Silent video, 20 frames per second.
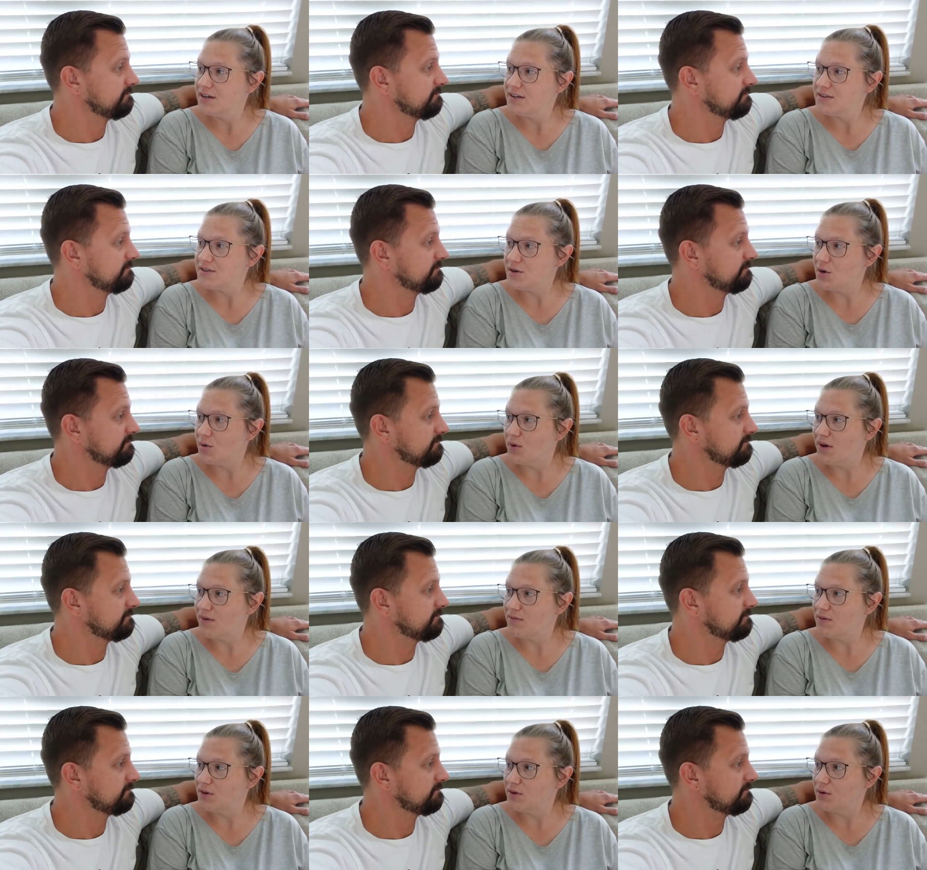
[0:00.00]
Speaker 1: So
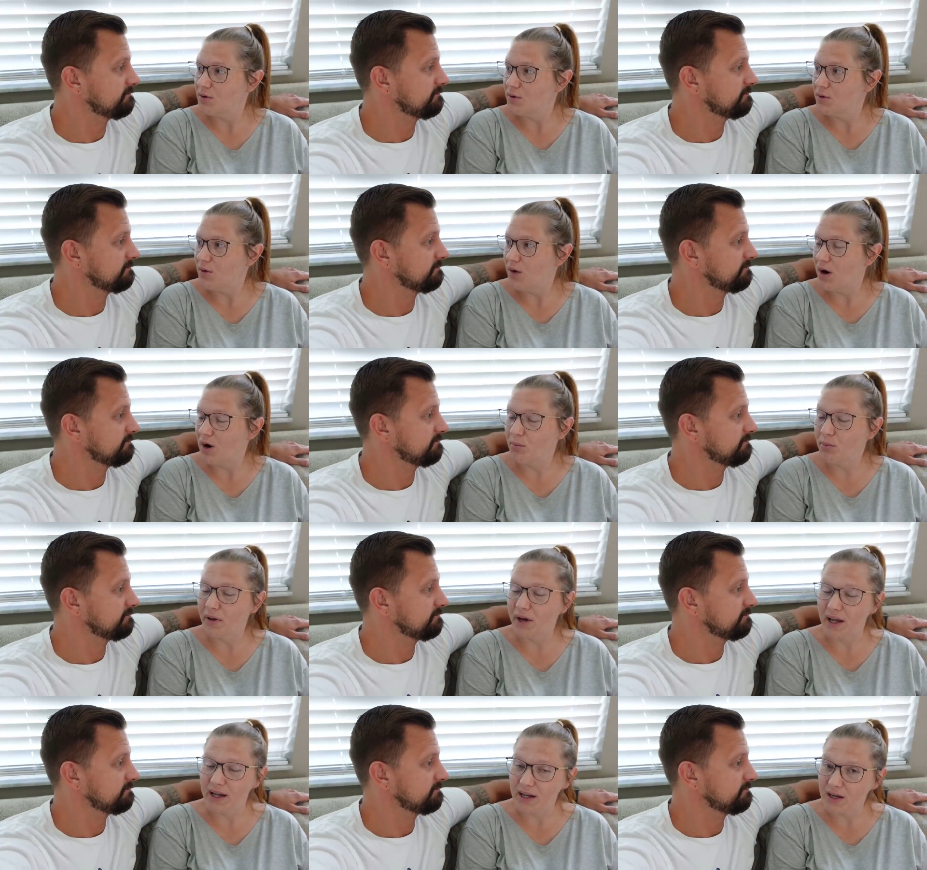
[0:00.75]
if you are
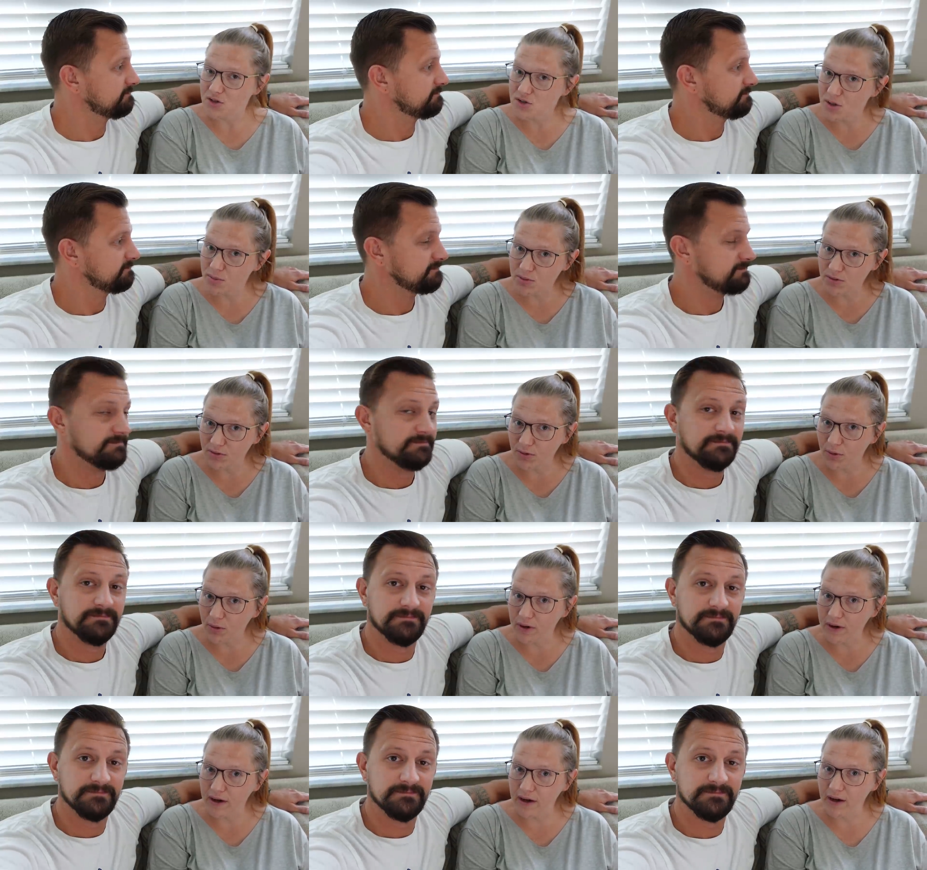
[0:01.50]
planning a trip to
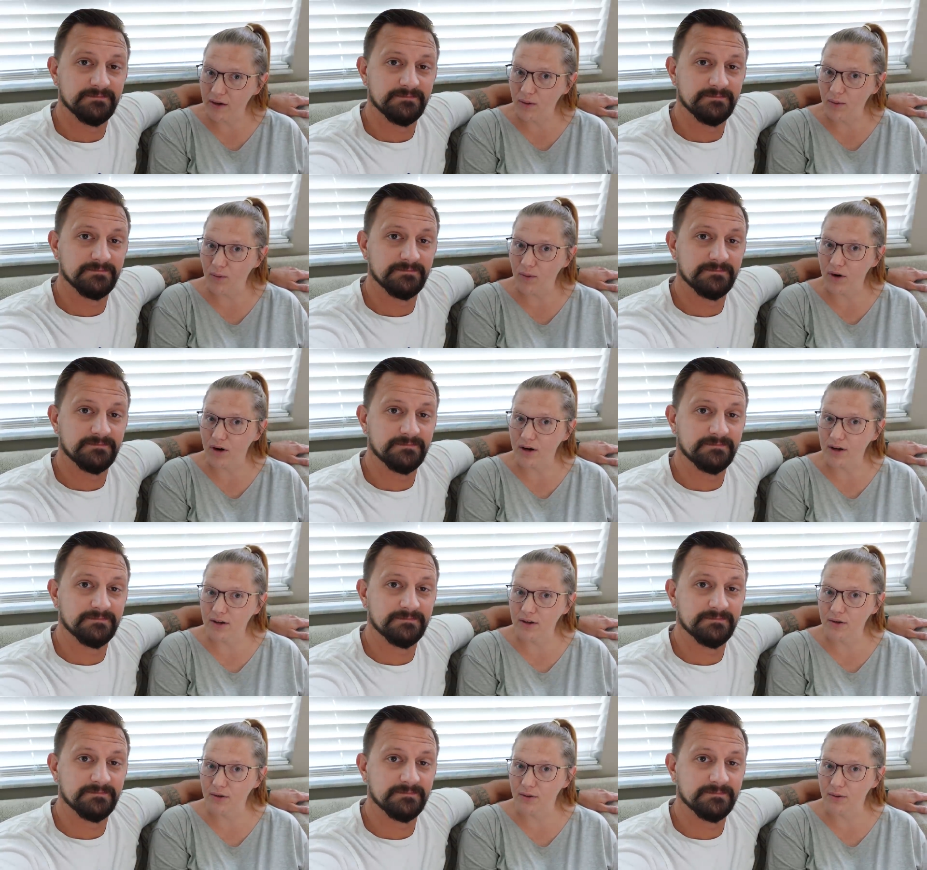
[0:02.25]
Florida or
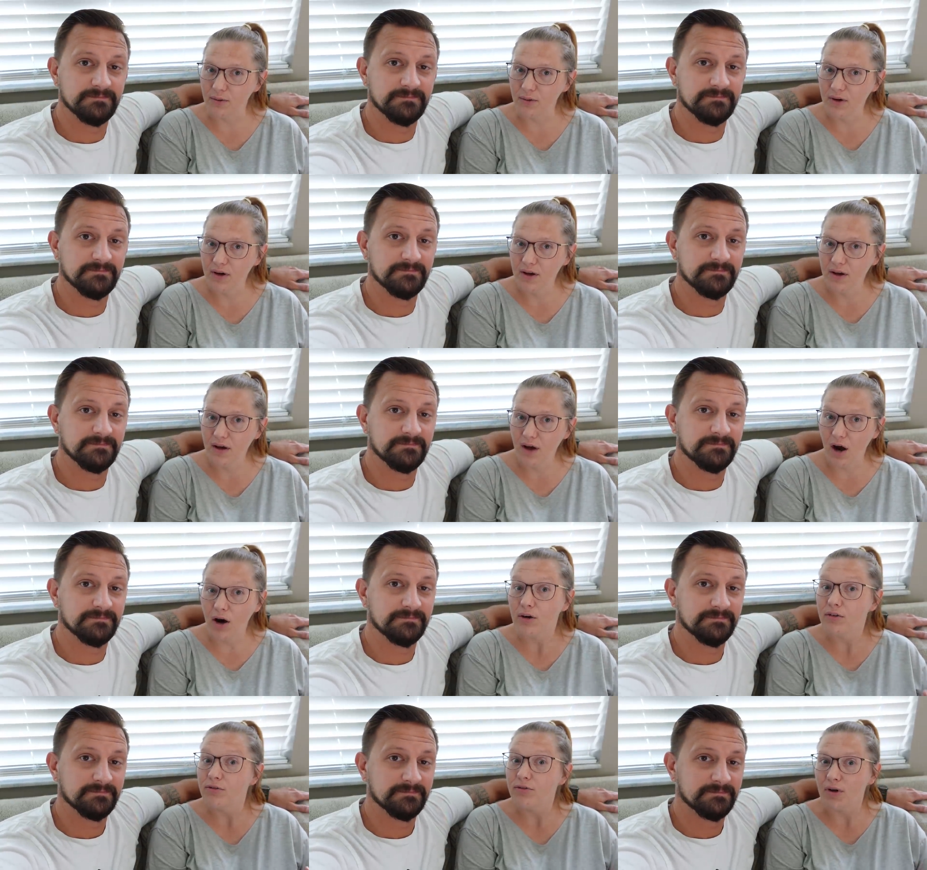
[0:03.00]
you
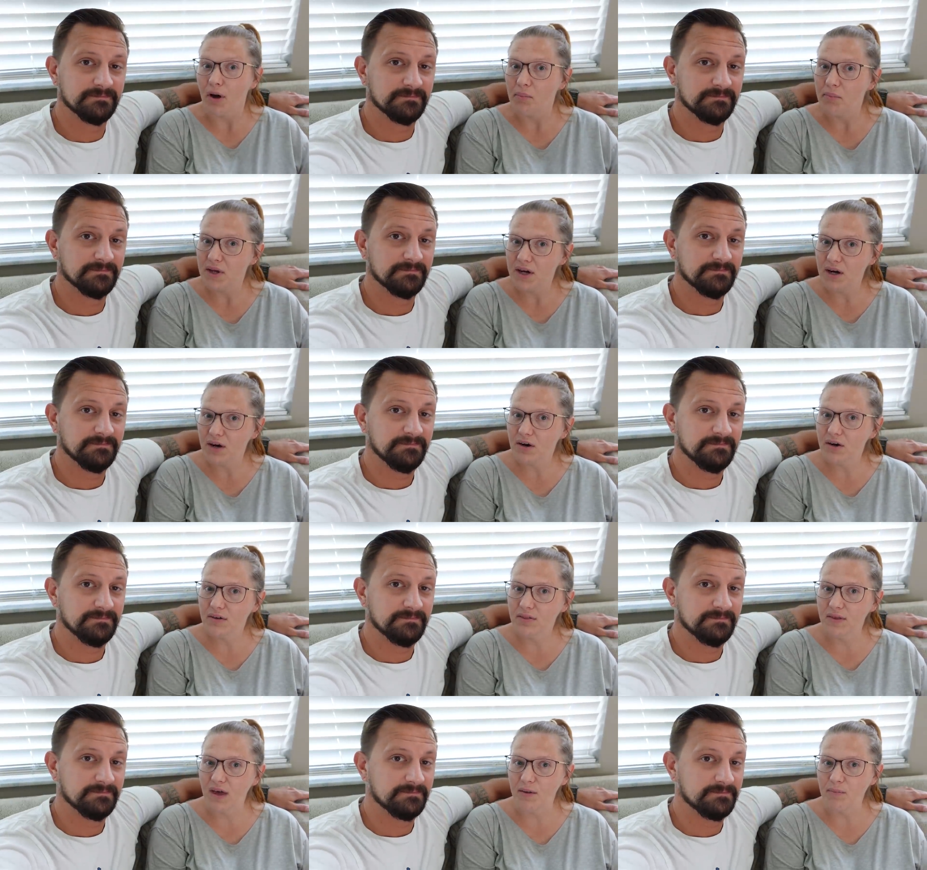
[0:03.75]
aren't from
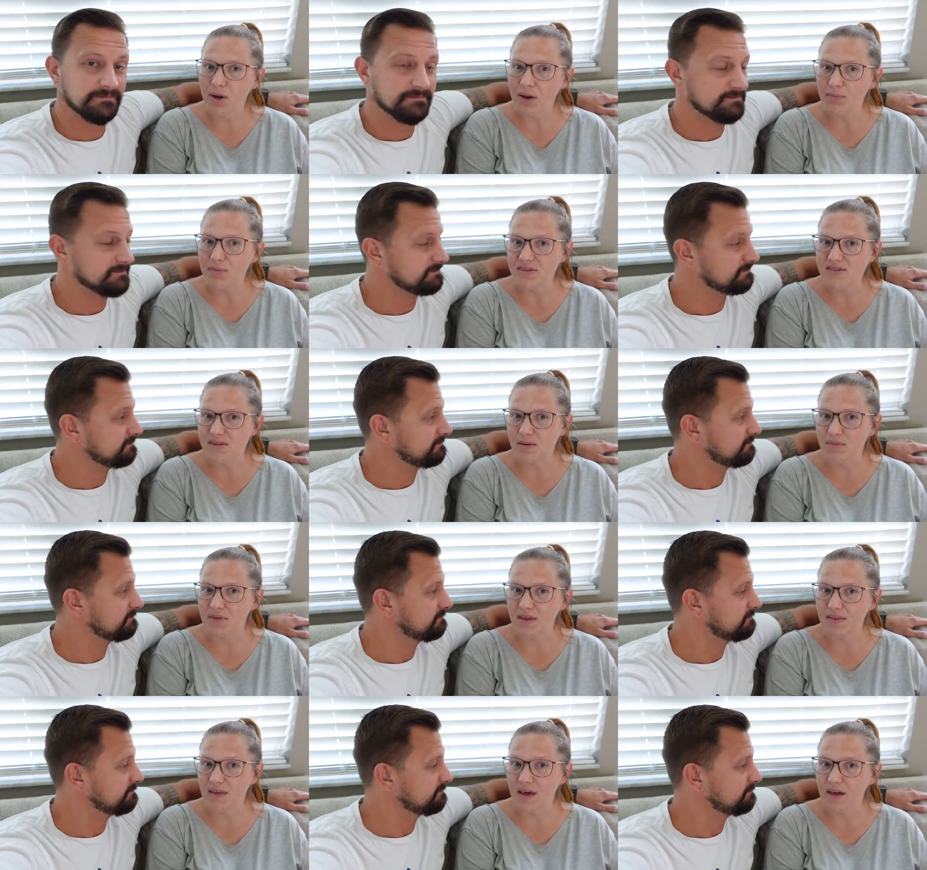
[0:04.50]
here, that might be
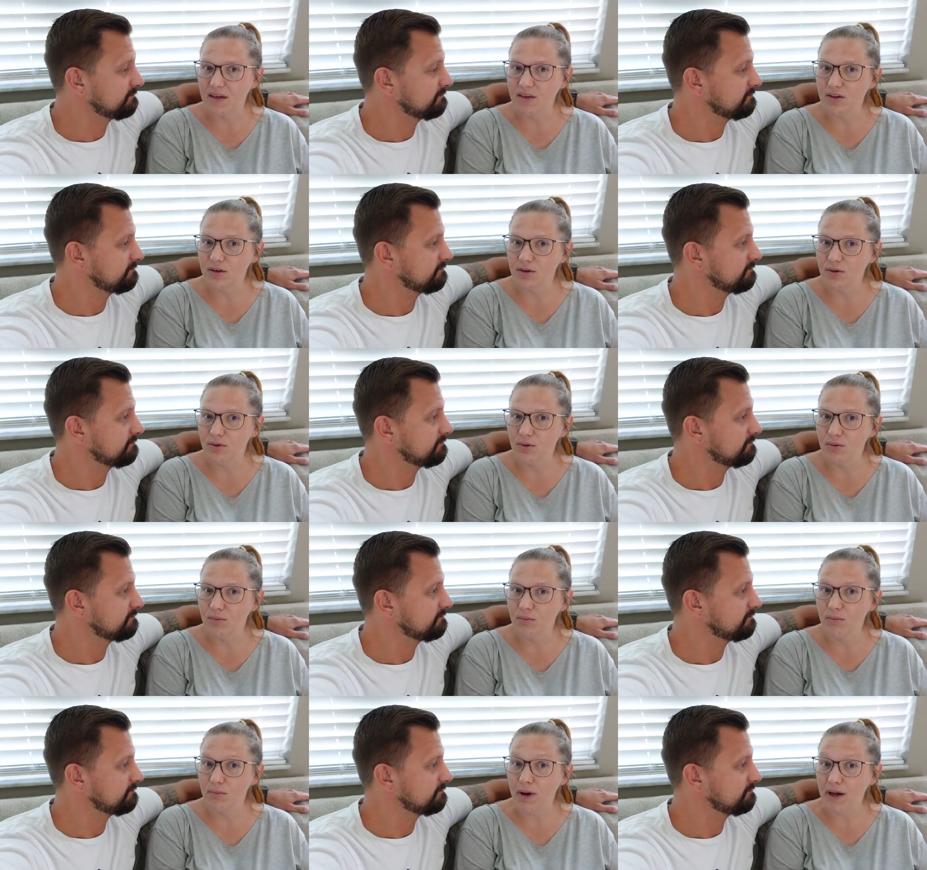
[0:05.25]
something that
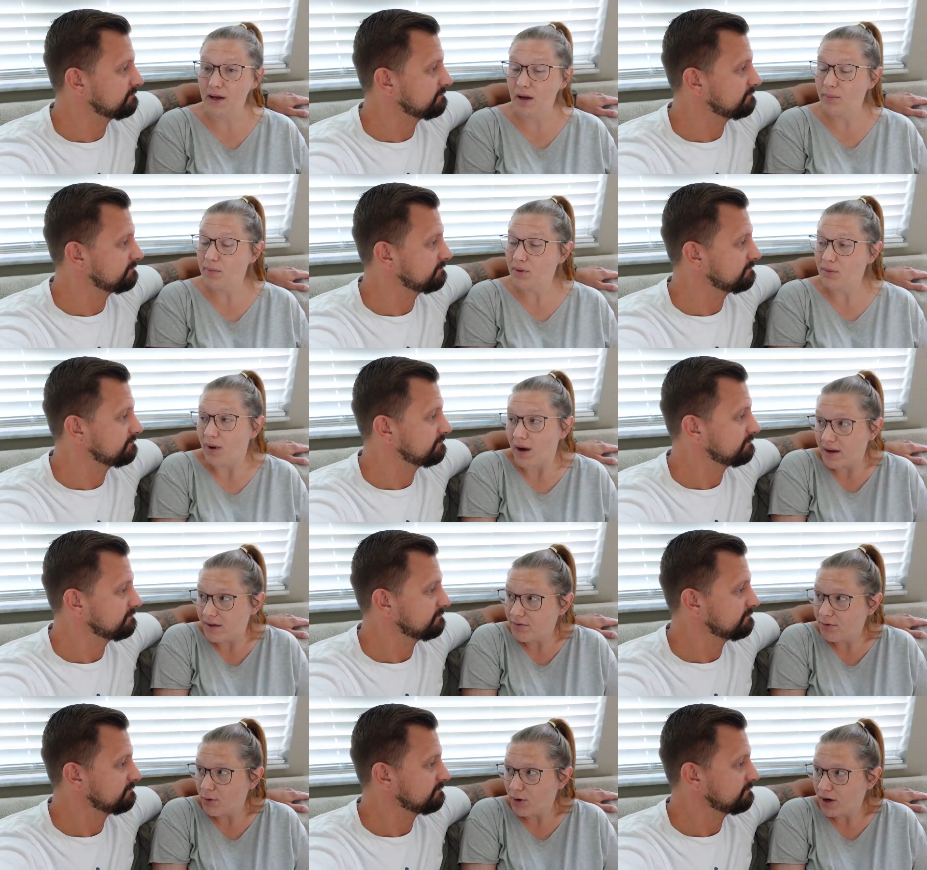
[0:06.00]
you might not be
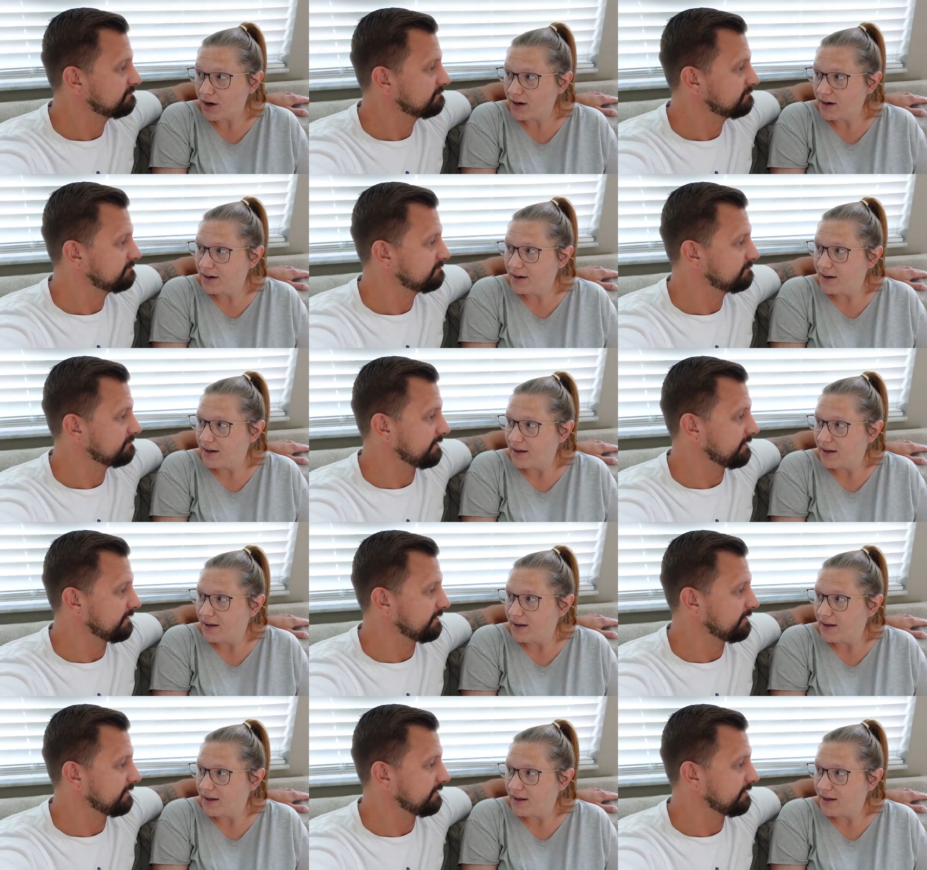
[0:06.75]
ready for.